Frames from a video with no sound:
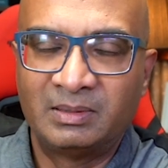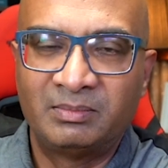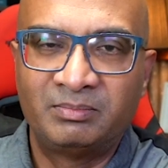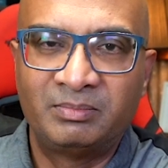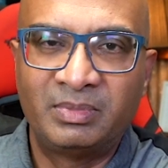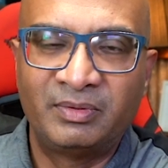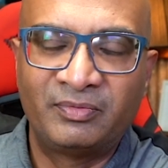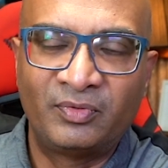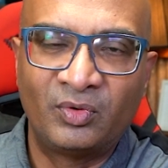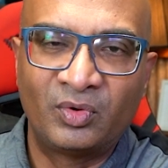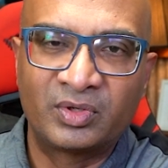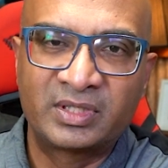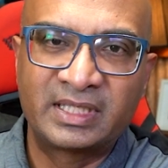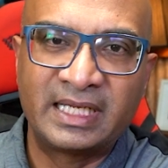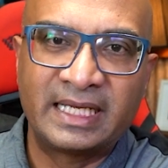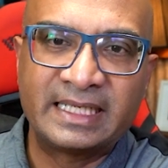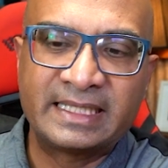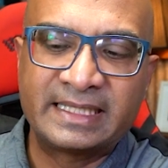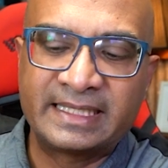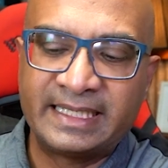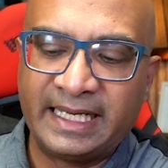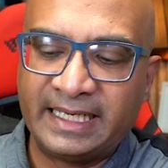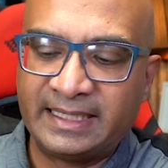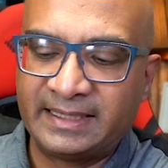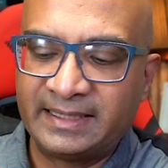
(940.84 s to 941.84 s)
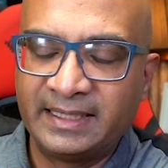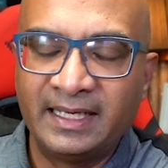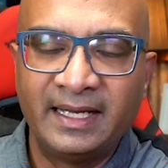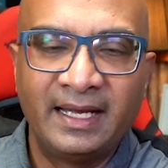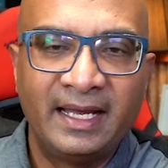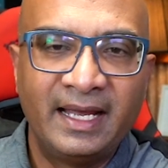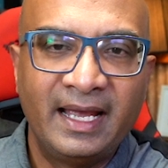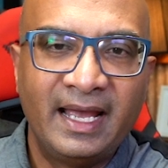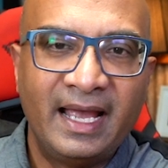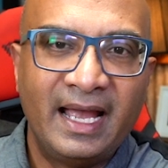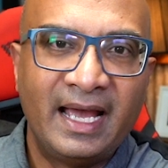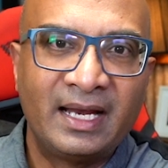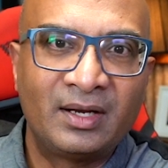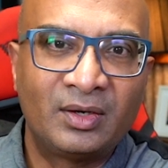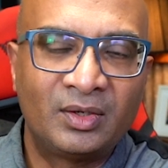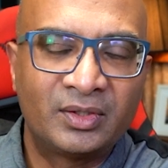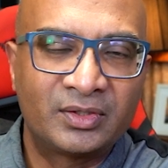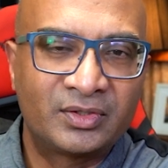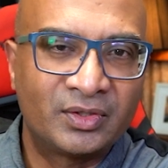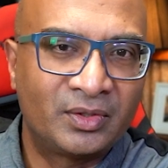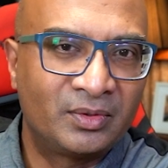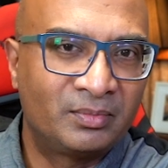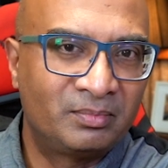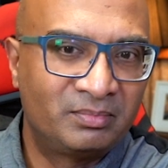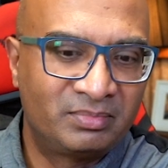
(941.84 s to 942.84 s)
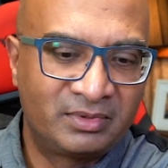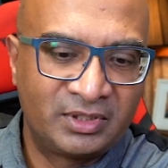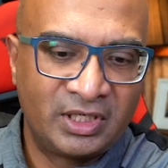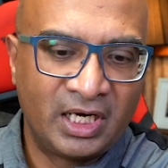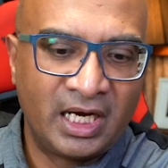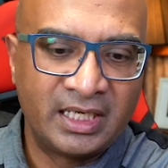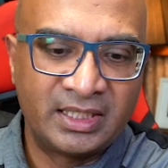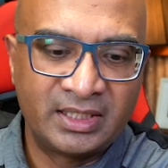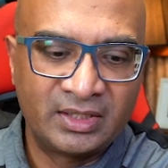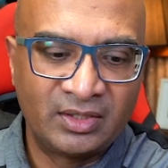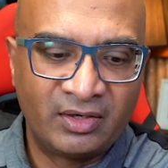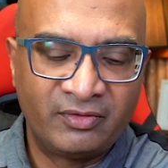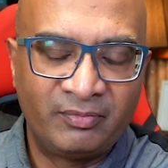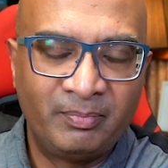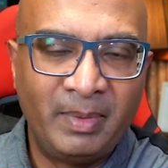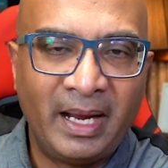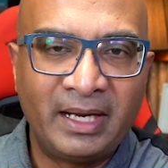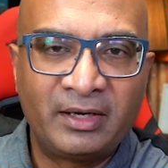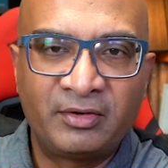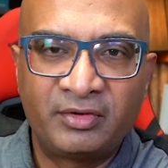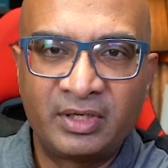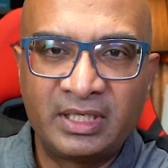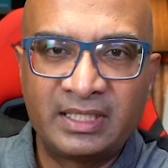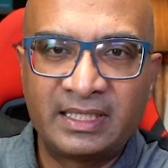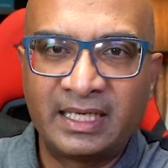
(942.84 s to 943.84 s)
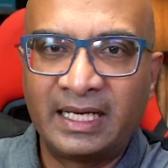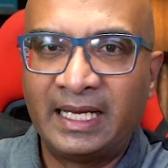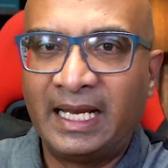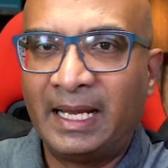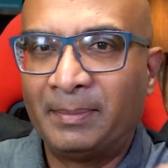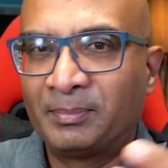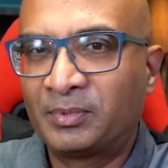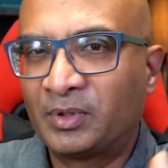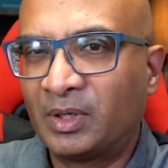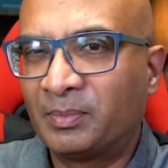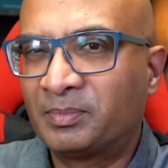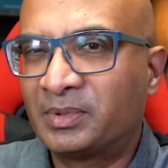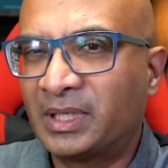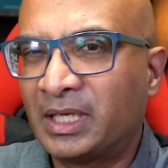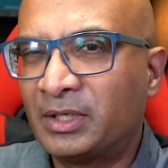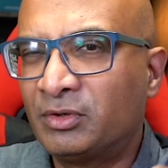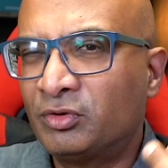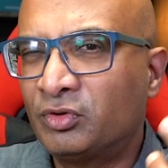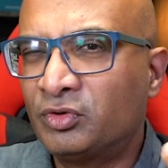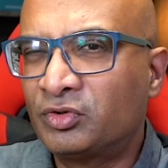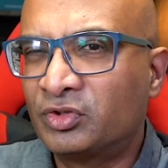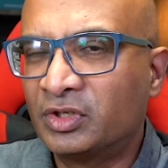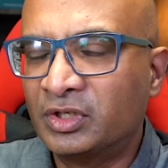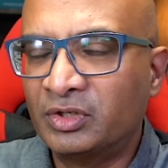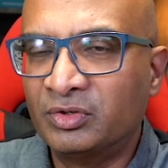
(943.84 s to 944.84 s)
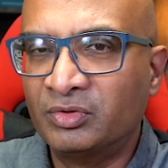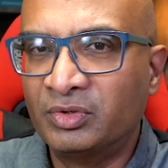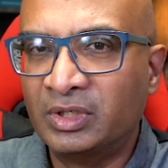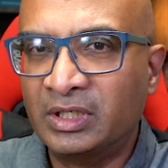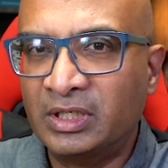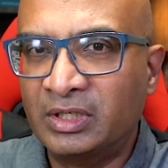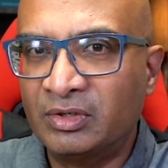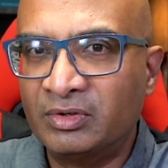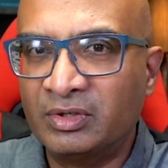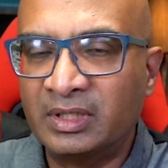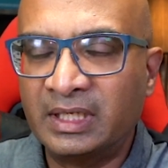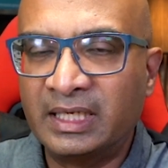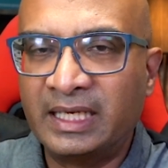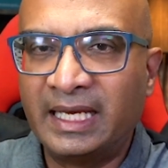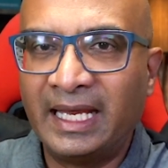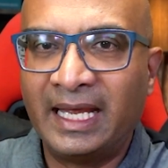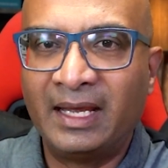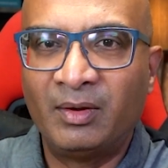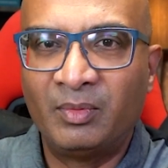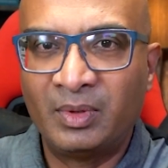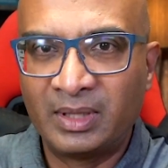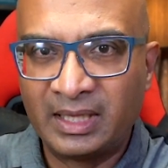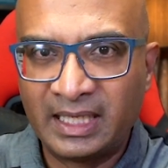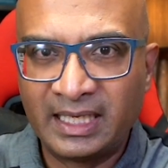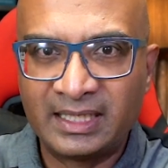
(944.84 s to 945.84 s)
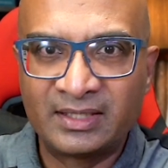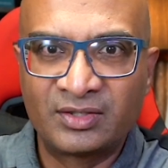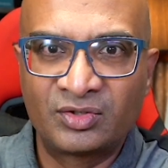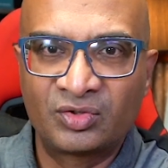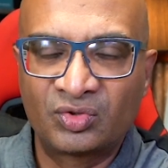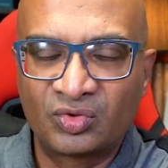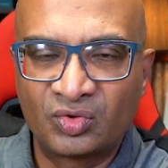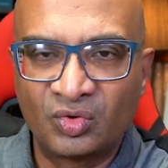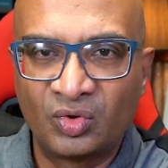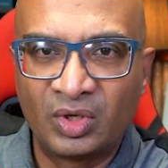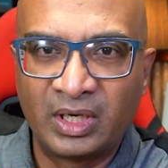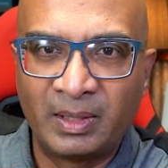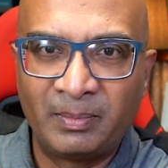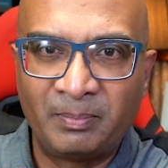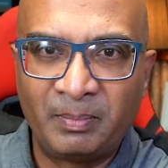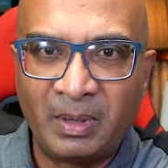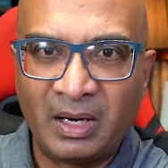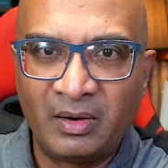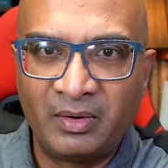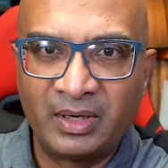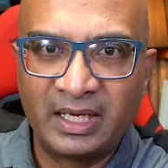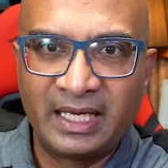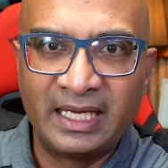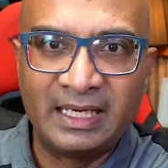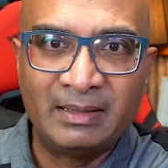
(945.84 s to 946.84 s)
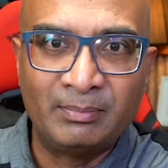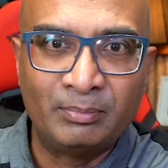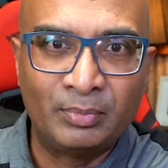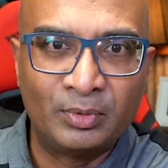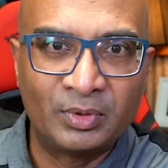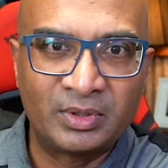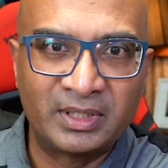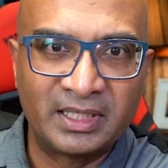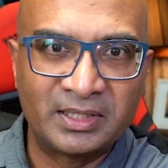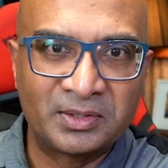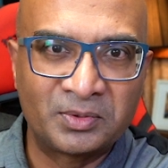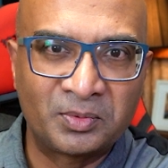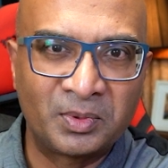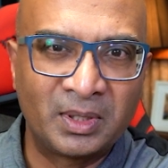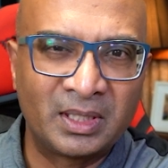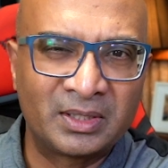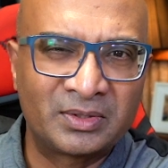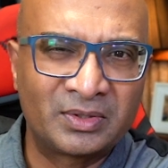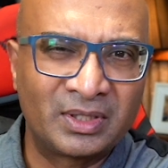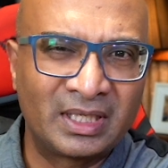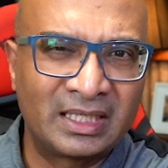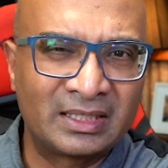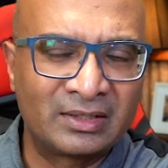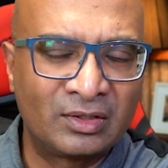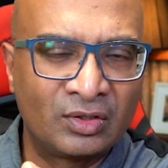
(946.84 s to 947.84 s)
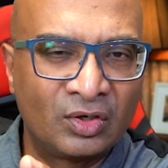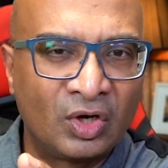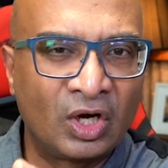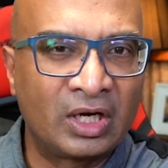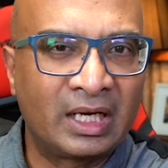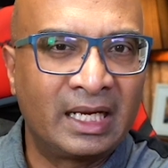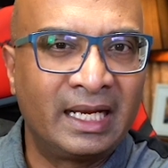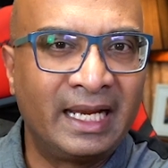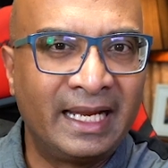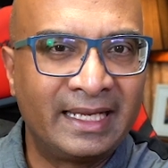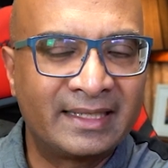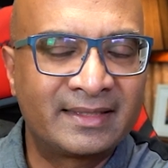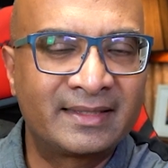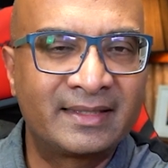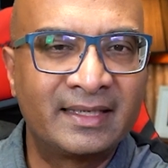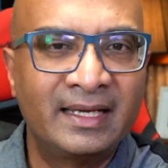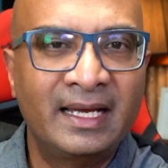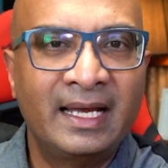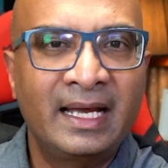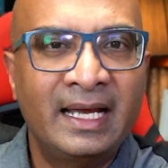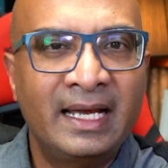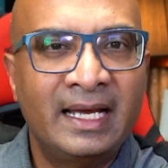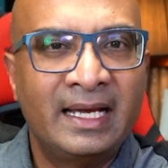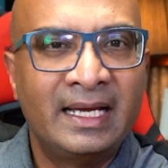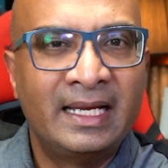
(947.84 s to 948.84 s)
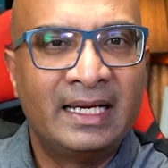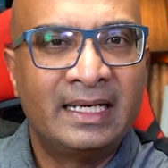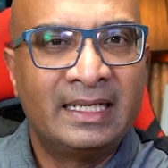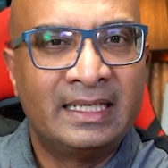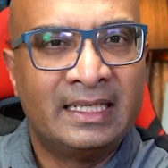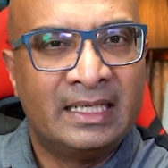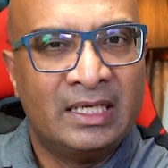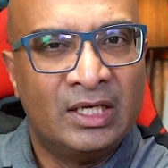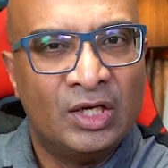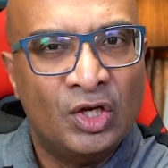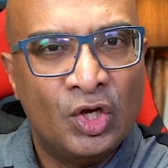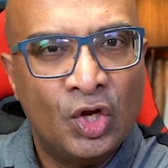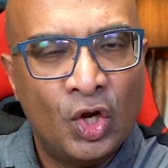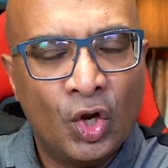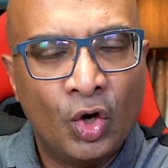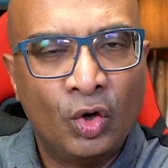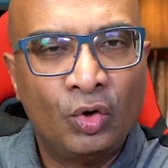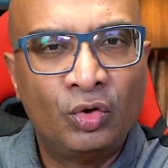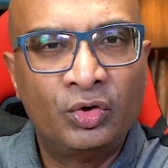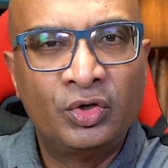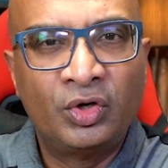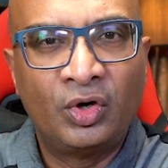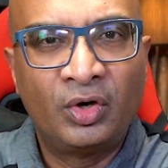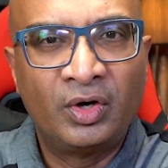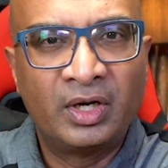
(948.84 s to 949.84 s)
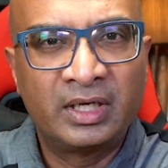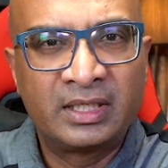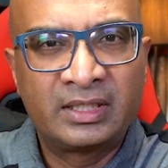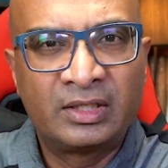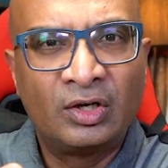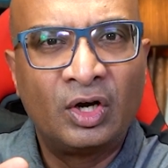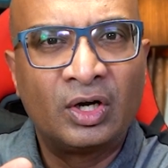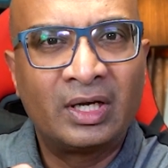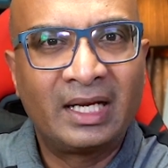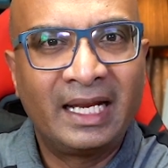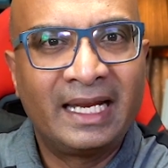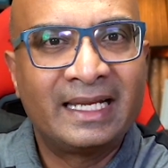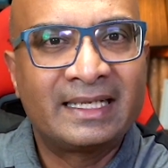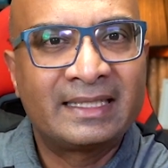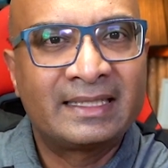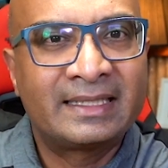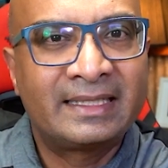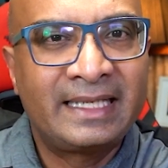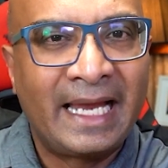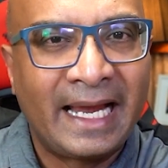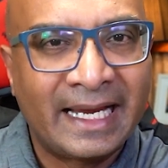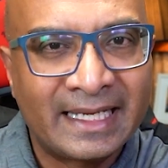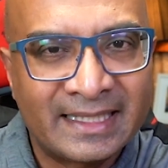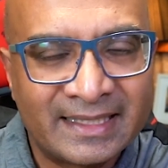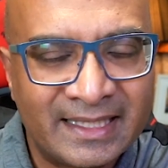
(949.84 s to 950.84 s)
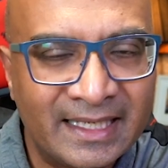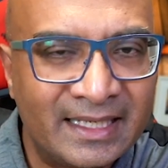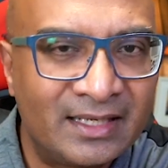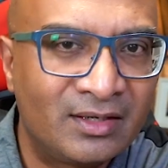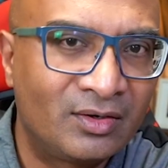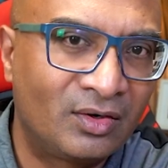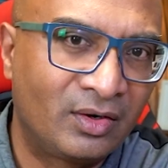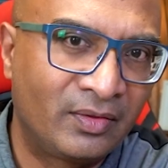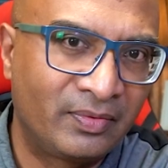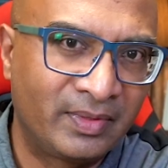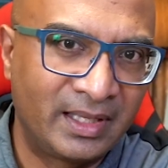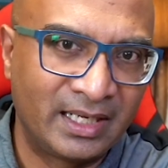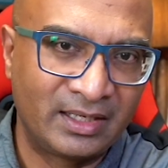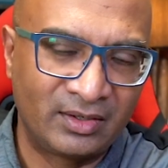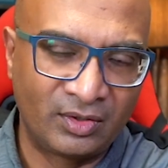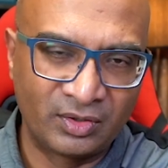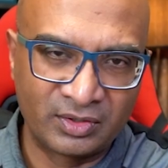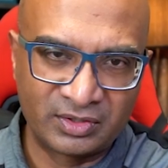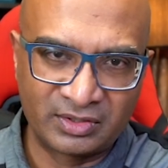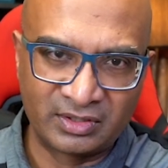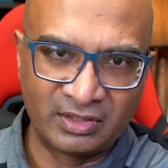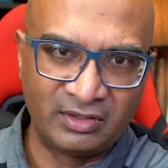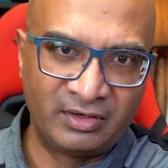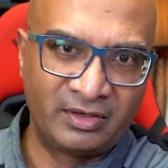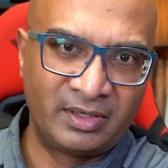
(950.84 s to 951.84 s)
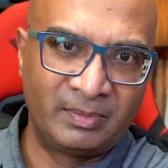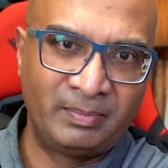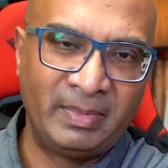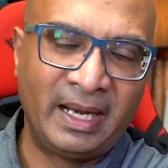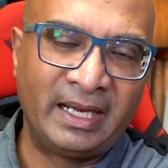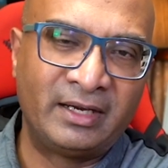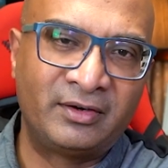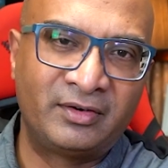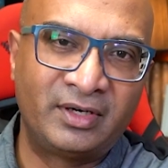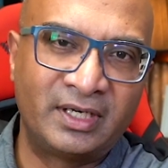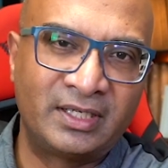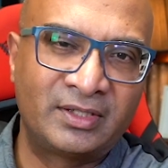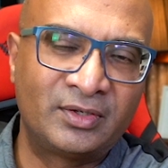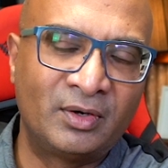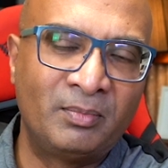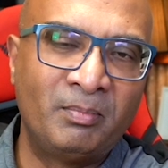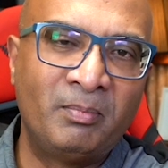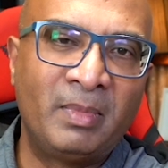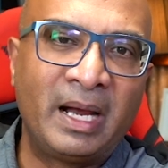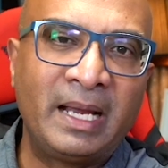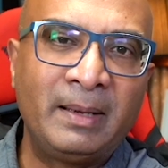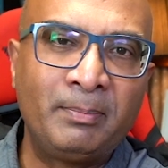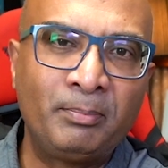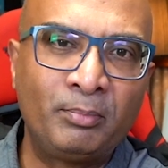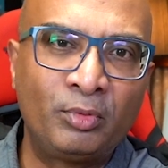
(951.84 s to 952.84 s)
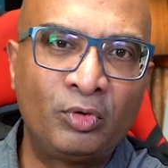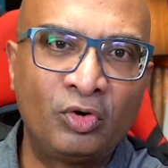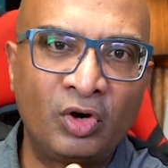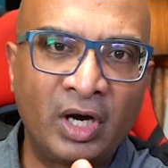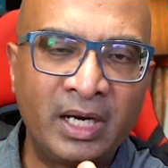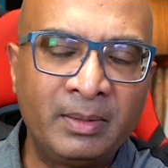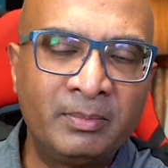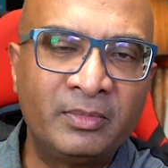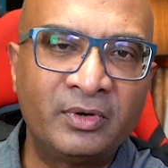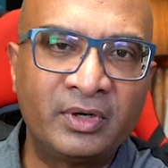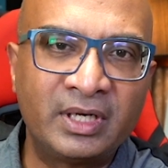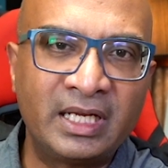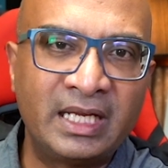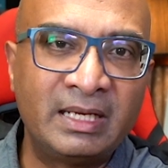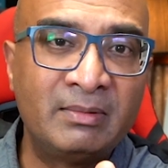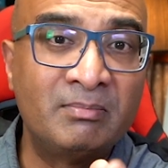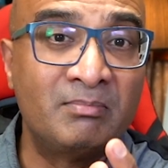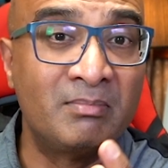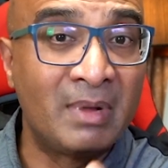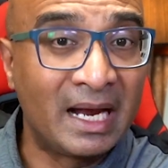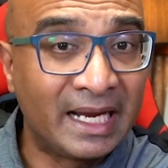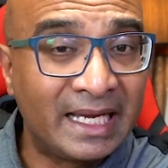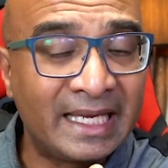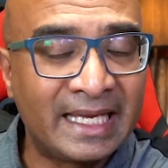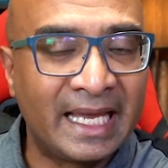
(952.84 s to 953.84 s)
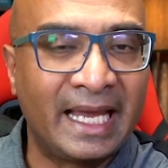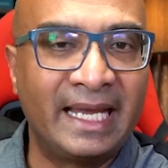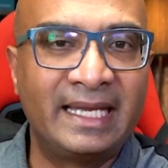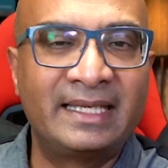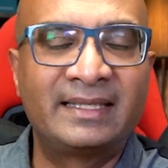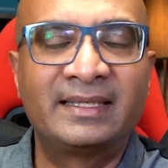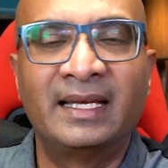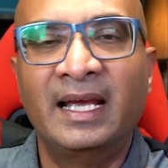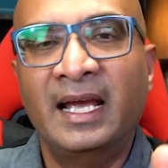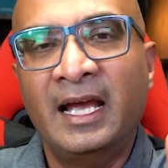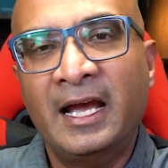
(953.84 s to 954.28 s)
before sunset, and also charging of batteries and laptops, I usually do it during the day when there's solar power input as well. So there's a lot less load, or it's a lot less taxing on that auxiliary battery. So in my case,